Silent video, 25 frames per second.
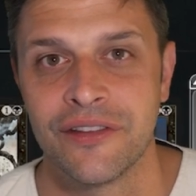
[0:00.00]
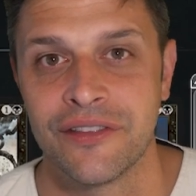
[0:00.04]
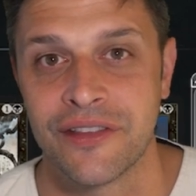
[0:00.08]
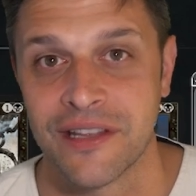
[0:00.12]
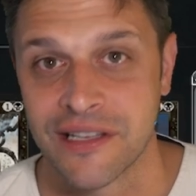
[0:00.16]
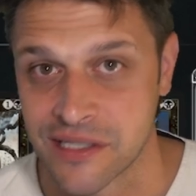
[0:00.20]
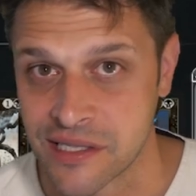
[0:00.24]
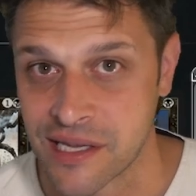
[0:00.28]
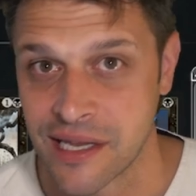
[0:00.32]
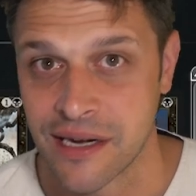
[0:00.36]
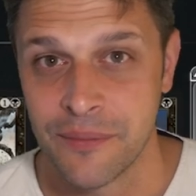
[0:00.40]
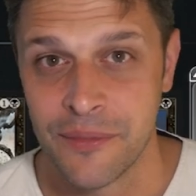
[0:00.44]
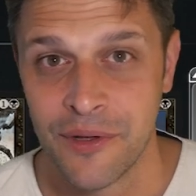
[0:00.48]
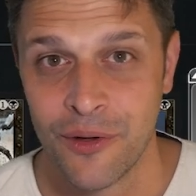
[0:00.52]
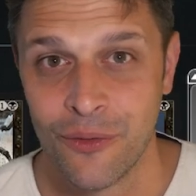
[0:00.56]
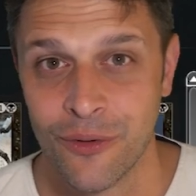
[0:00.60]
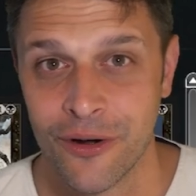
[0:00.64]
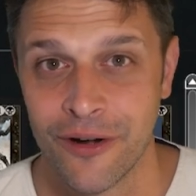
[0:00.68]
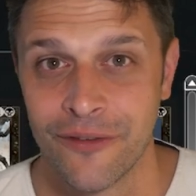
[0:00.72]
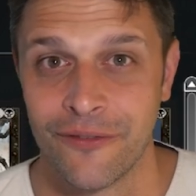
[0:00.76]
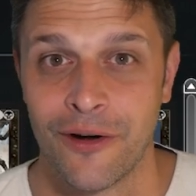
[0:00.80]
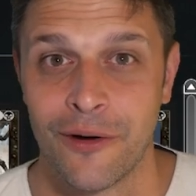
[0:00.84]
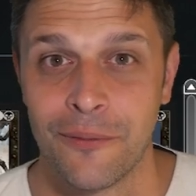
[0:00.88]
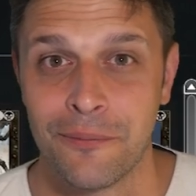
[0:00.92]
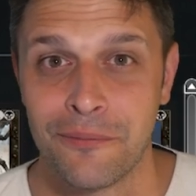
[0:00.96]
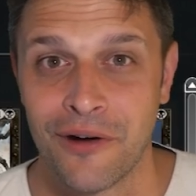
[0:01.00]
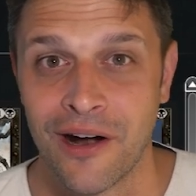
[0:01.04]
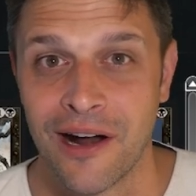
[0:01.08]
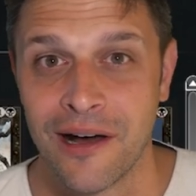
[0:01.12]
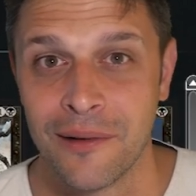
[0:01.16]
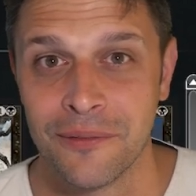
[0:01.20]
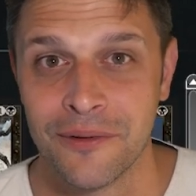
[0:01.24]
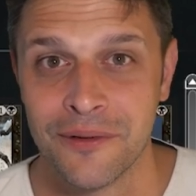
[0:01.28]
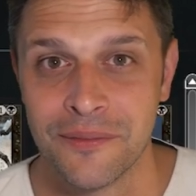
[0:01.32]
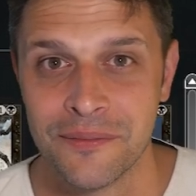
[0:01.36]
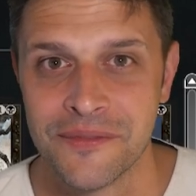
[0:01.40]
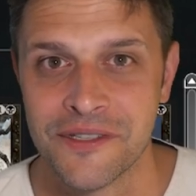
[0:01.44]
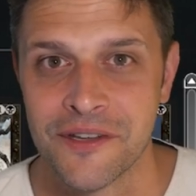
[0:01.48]
That's going to be one of our
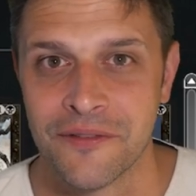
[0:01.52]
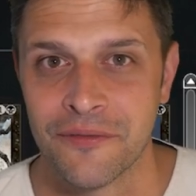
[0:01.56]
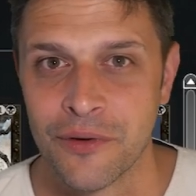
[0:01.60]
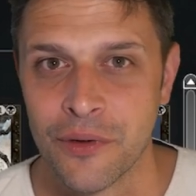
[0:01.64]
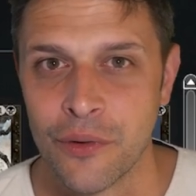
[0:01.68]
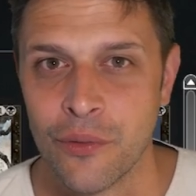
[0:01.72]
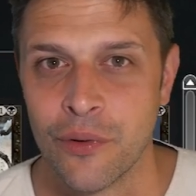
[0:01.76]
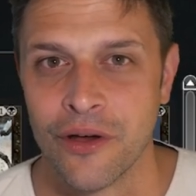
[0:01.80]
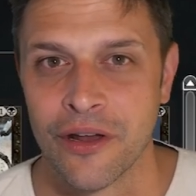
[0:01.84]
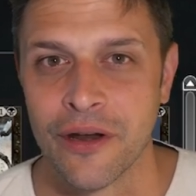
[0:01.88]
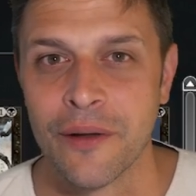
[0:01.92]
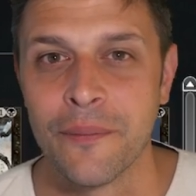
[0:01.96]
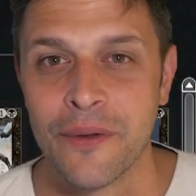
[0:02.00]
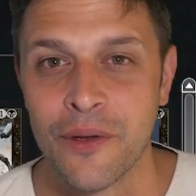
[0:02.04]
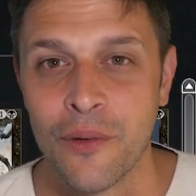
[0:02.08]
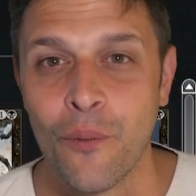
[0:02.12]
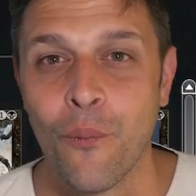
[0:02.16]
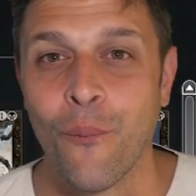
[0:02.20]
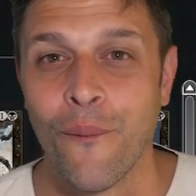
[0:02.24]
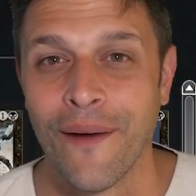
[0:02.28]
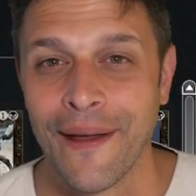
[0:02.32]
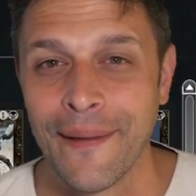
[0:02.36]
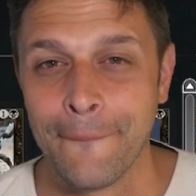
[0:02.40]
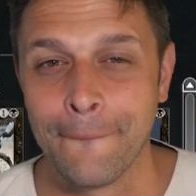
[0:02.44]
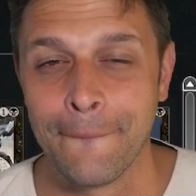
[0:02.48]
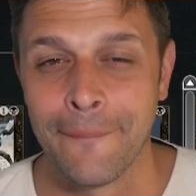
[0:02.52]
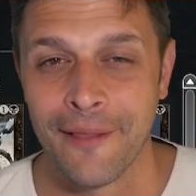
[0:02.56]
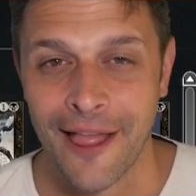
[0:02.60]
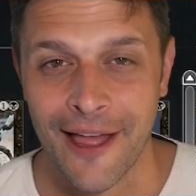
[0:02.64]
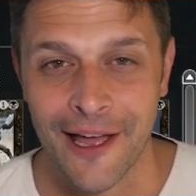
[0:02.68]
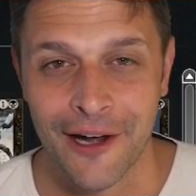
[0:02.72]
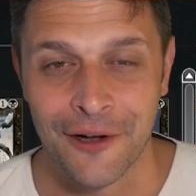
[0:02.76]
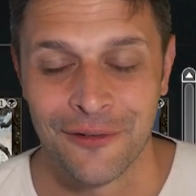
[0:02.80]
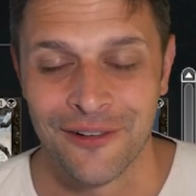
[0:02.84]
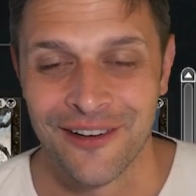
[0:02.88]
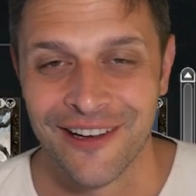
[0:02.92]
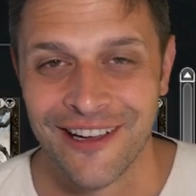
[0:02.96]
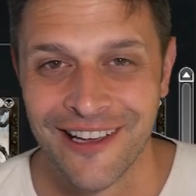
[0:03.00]
problems if we want to be
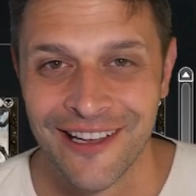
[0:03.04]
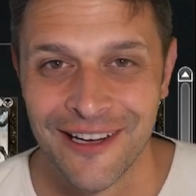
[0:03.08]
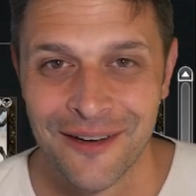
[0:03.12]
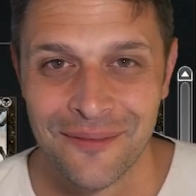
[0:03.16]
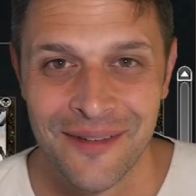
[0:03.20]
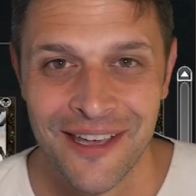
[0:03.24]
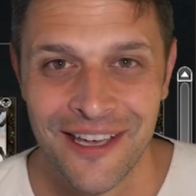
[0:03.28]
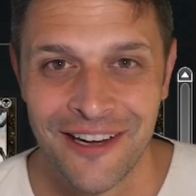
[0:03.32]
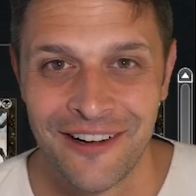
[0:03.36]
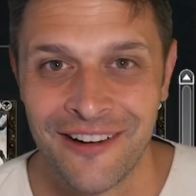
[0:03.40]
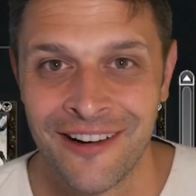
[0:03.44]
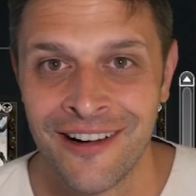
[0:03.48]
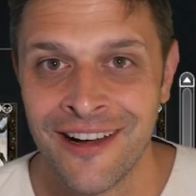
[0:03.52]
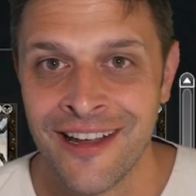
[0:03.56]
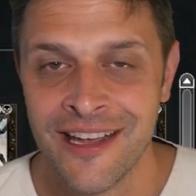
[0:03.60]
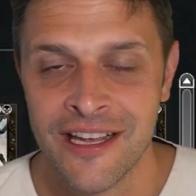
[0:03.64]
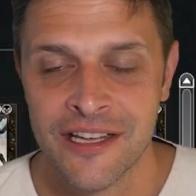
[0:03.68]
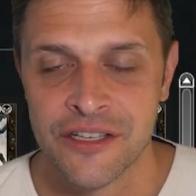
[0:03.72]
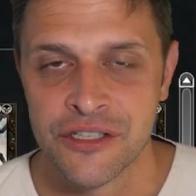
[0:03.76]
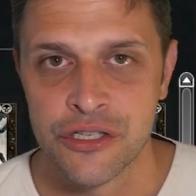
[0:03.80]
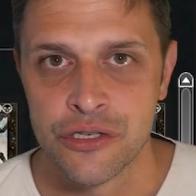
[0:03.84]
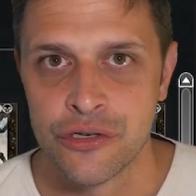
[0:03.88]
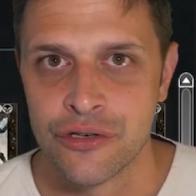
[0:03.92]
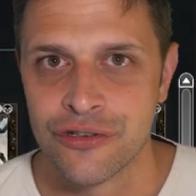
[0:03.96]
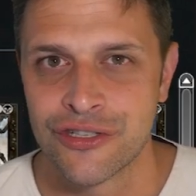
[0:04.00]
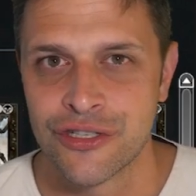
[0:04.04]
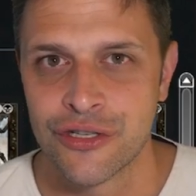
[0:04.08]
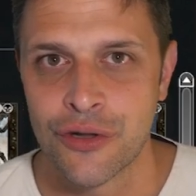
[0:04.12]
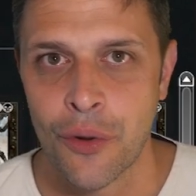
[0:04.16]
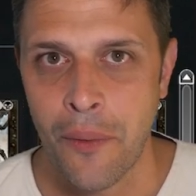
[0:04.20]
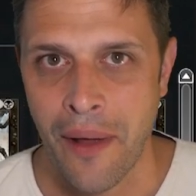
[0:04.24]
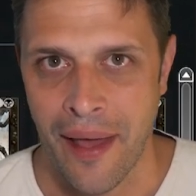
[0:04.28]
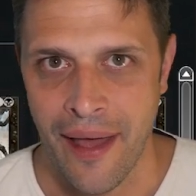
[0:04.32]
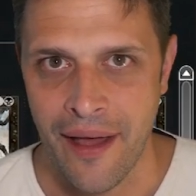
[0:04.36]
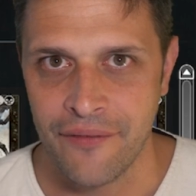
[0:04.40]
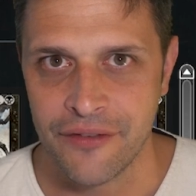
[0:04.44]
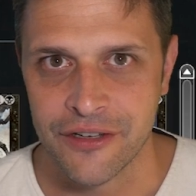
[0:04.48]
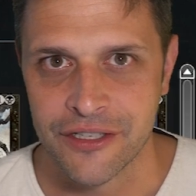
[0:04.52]
white-black Reanimator, so you just don't
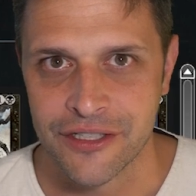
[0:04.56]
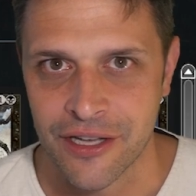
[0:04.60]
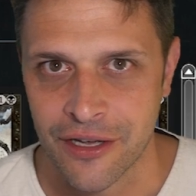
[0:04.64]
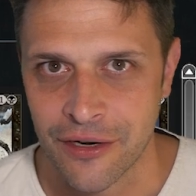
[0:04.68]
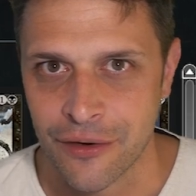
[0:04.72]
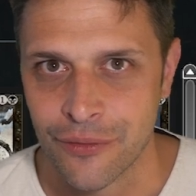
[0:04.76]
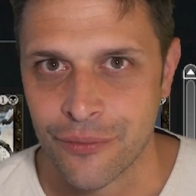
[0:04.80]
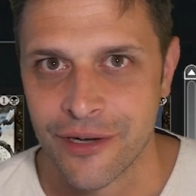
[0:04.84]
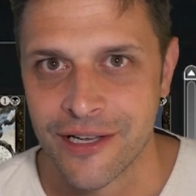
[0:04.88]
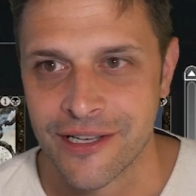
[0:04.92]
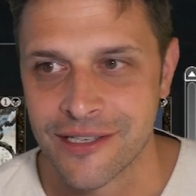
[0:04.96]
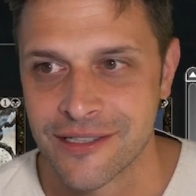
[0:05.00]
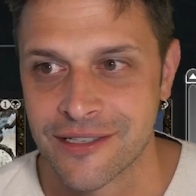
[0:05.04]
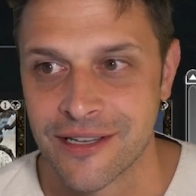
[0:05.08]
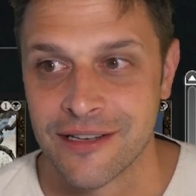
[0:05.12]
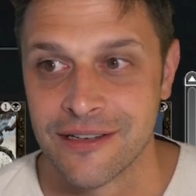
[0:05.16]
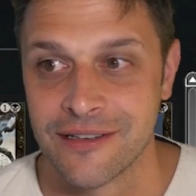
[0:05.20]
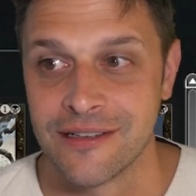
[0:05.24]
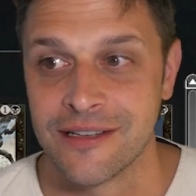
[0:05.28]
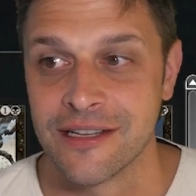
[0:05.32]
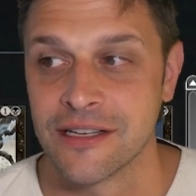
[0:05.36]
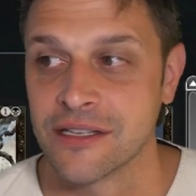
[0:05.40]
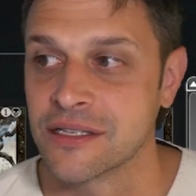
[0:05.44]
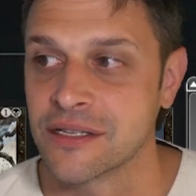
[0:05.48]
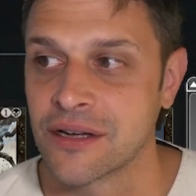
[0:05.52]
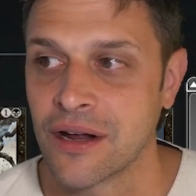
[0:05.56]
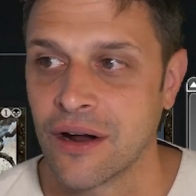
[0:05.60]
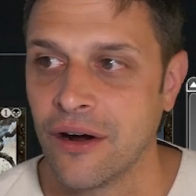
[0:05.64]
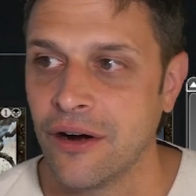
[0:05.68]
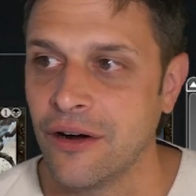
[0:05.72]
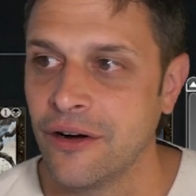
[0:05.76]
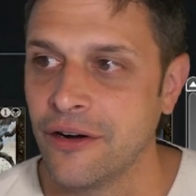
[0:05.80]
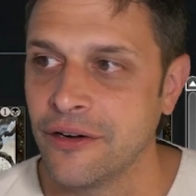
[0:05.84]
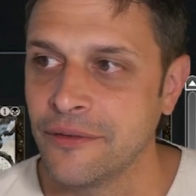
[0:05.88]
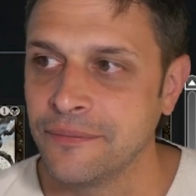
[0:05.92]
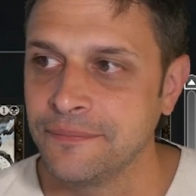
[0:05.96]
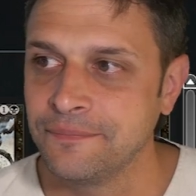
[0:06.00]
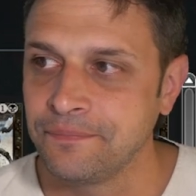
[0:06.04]
have a ton of ways to
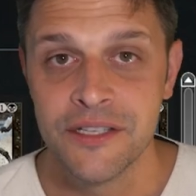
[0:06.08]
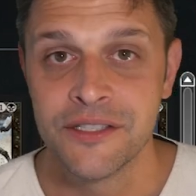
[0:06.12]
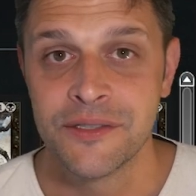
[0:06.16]
discard.